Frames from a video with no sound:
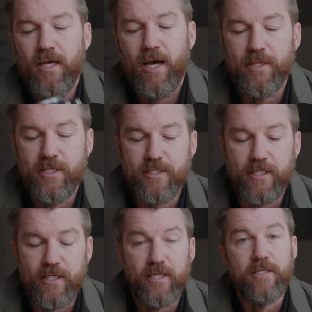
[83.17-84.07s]
I mean, this
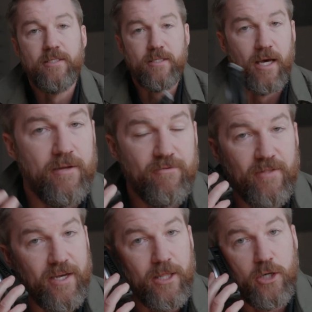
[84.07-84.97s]
thing is kind of
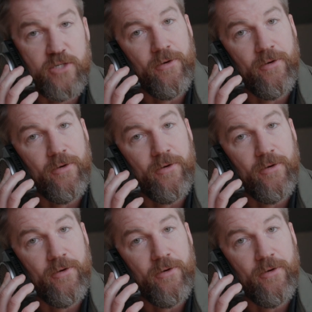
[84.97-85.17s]
like a large